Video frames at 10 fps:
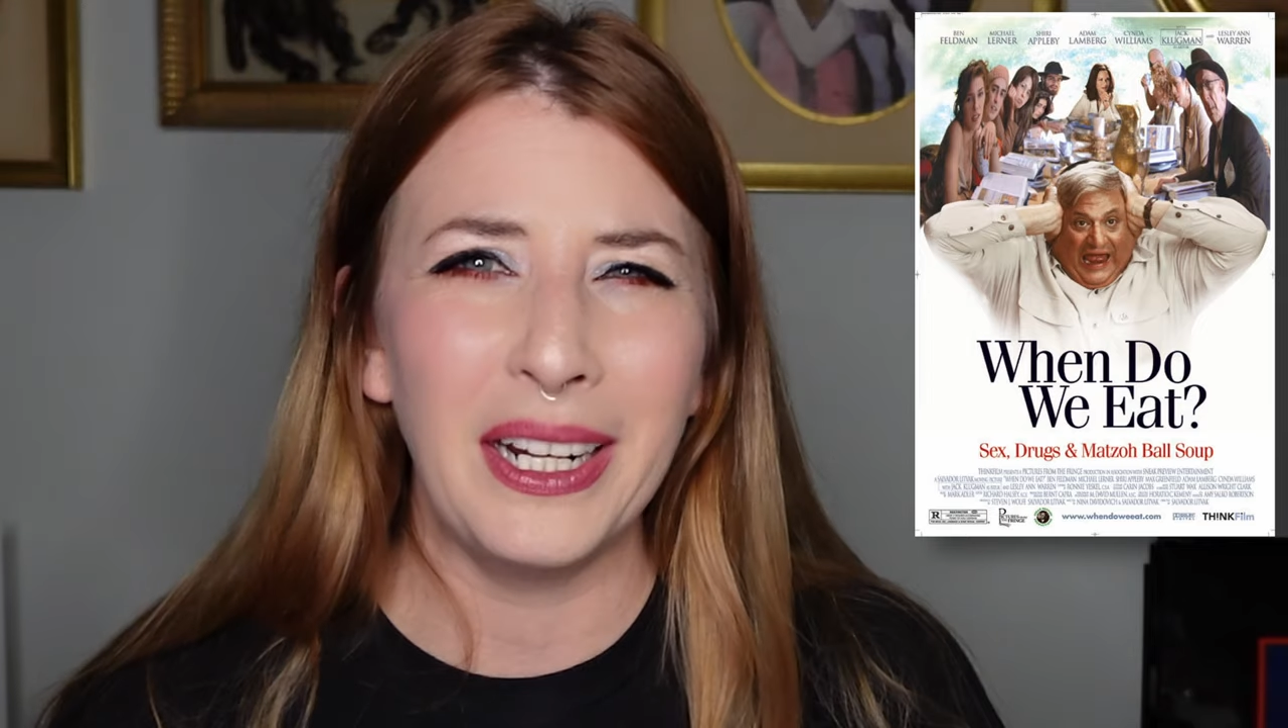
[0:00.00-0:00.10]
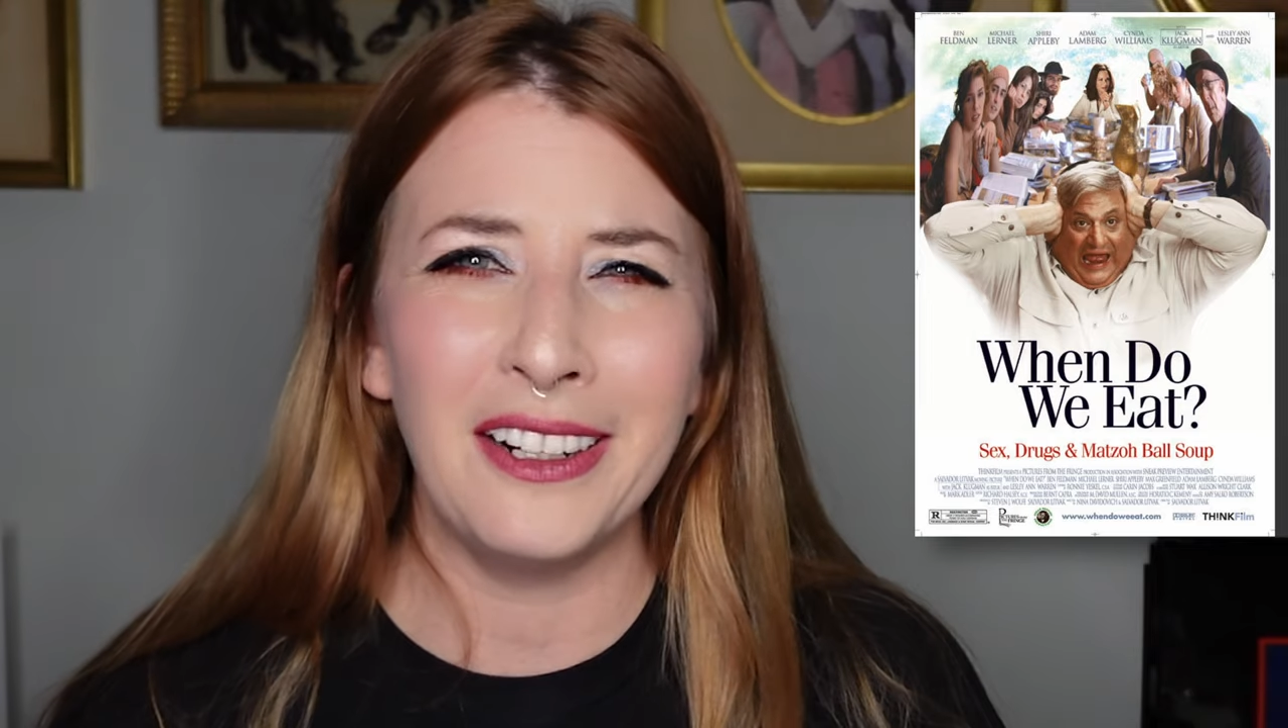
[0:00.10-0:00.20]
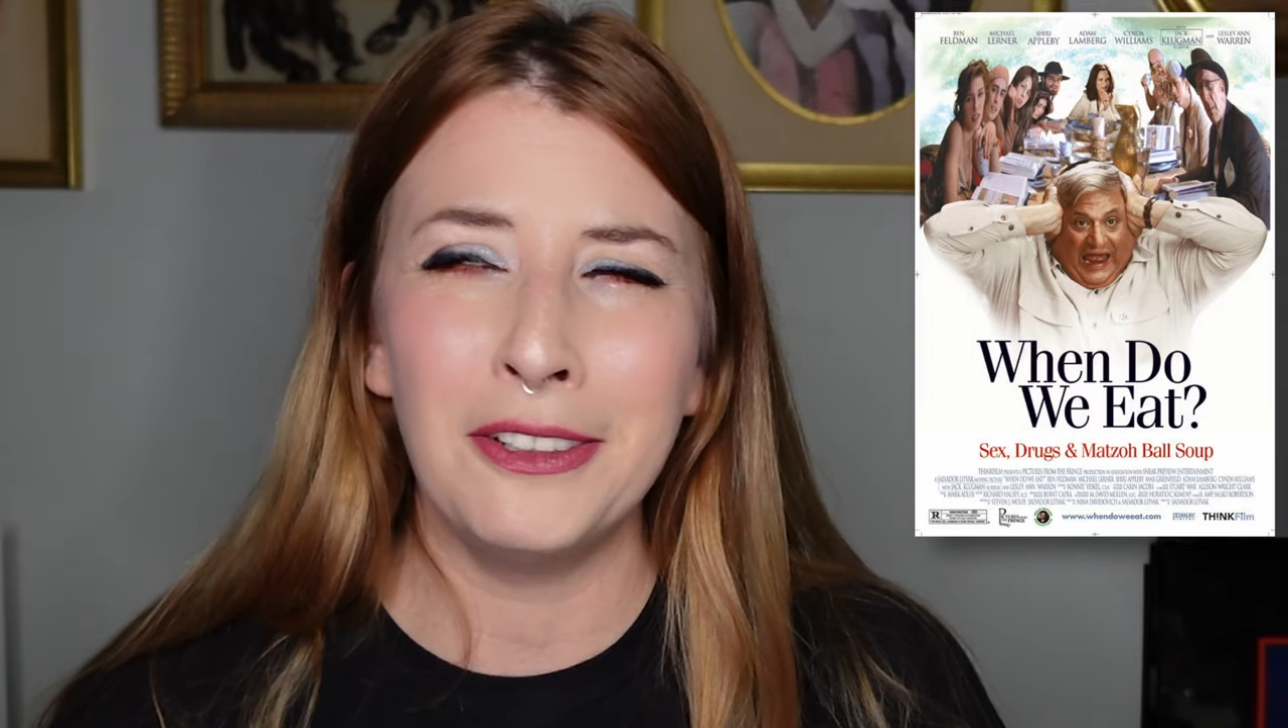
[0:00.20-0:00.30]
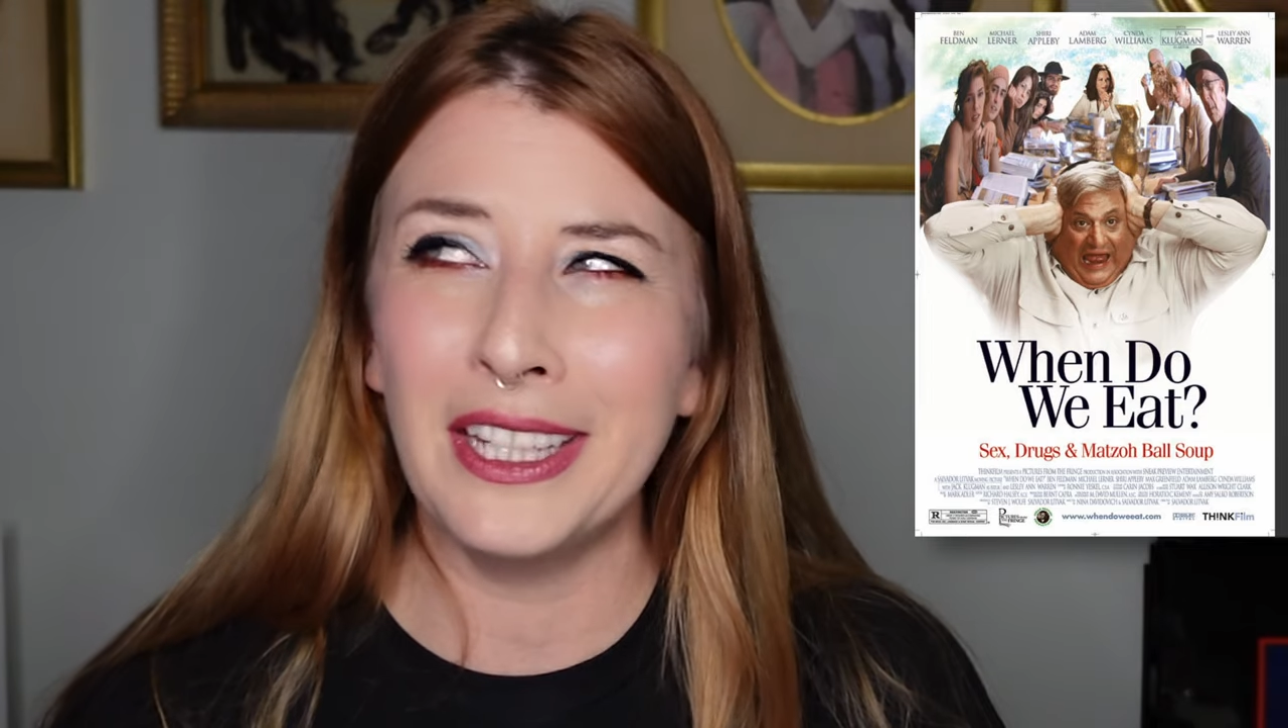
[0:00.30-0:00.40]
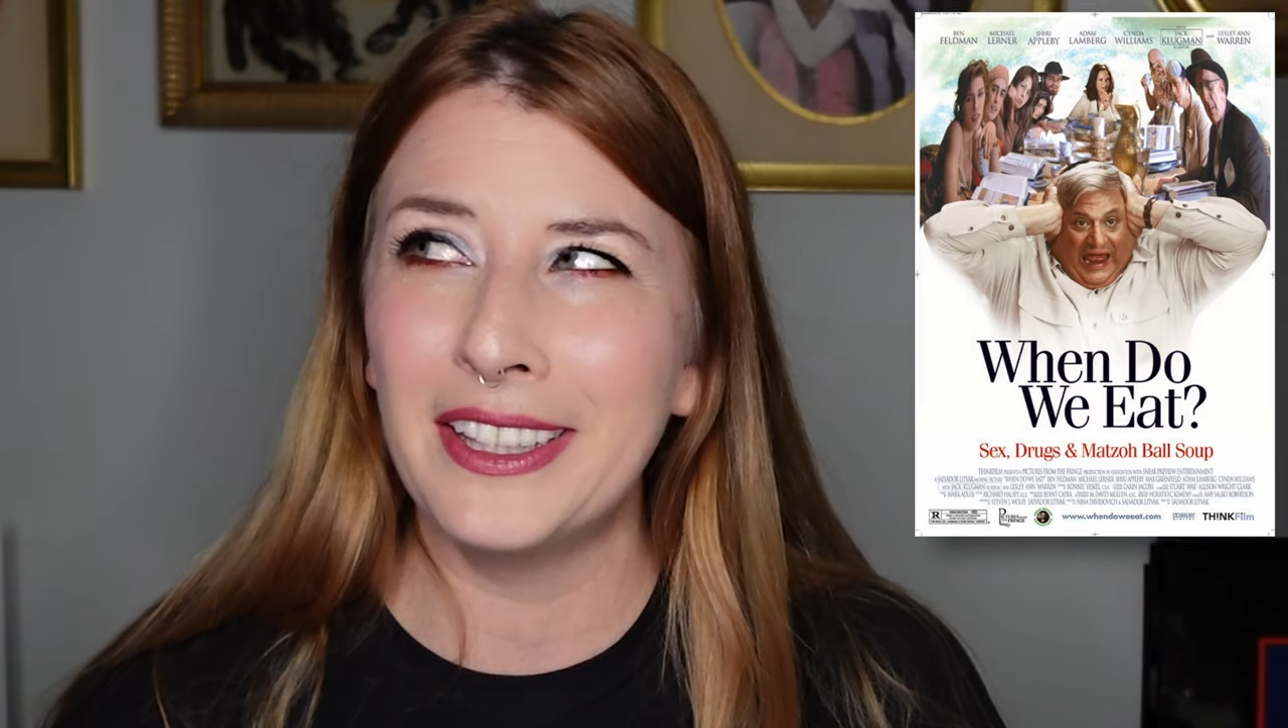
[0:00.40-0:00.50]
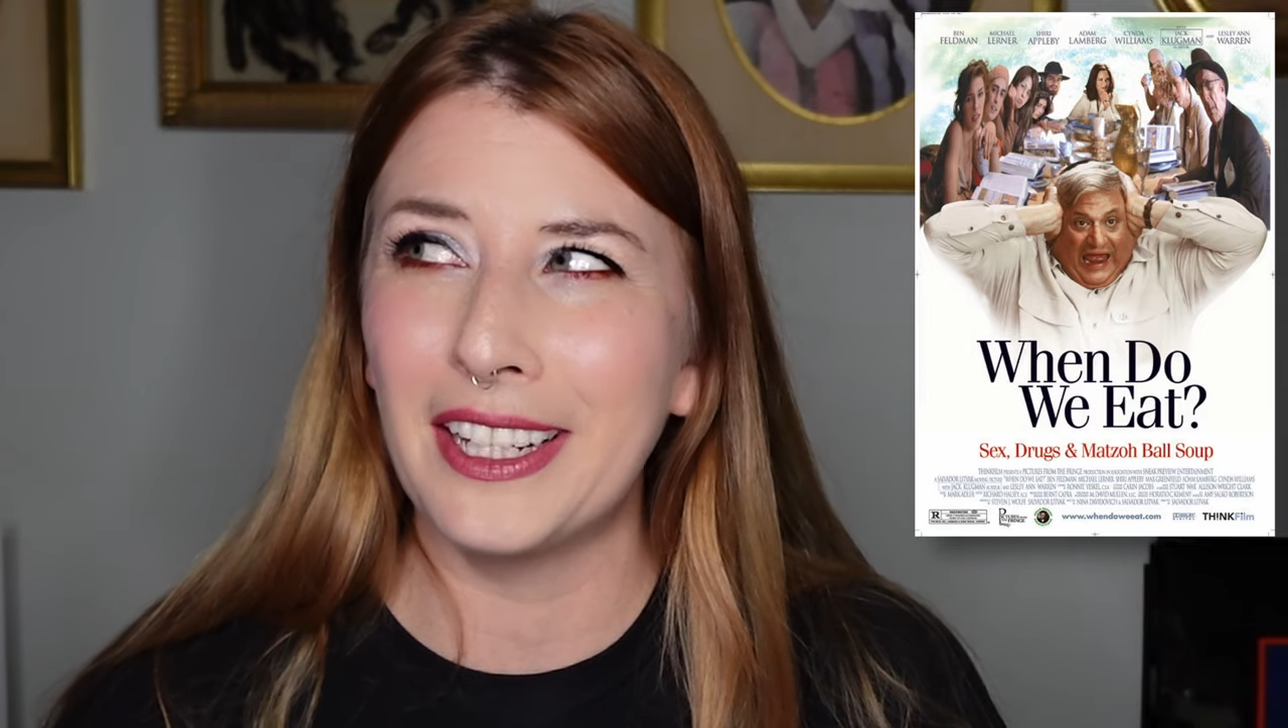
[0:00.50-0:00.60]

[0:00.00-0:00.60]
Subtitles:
But I don't think